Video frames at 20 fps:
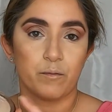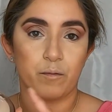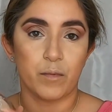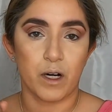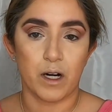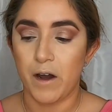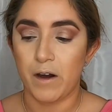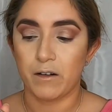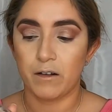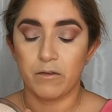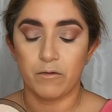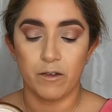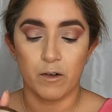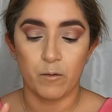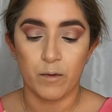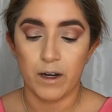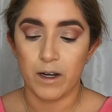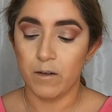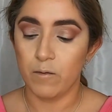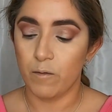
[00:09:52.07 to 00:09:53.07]
powder
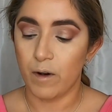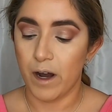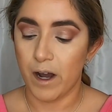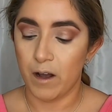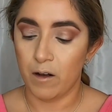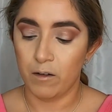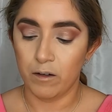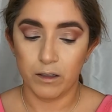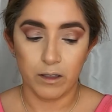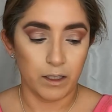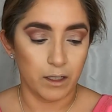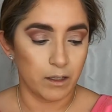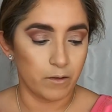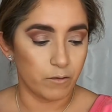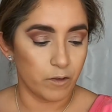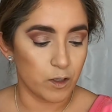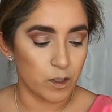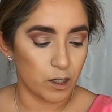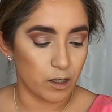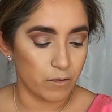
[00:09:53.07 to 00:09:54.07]
from Wet n Wild
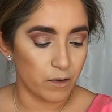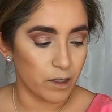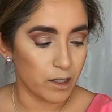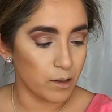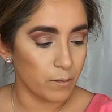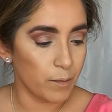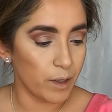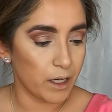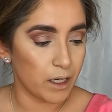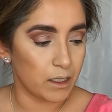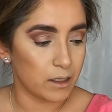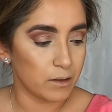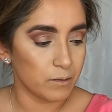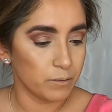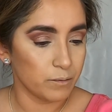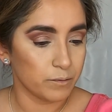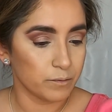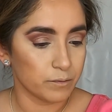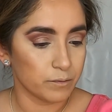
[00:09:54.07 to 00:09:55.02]
and Reserve Your Cabana.